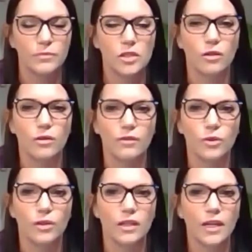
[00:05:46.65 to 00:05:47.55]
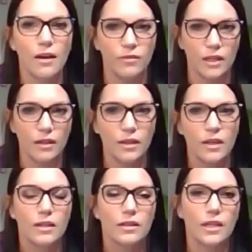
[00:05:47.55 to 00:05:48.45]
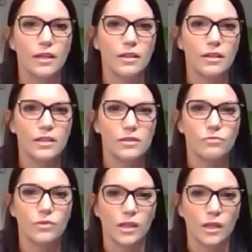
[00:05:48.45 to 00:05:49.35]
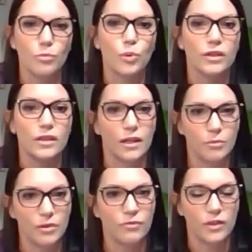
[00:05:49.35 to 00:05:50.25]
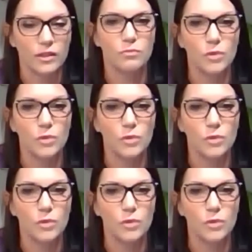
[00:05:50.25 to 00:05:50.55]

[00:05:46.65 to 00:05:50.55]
So if you get a cavity, then it's really important that it be fixed.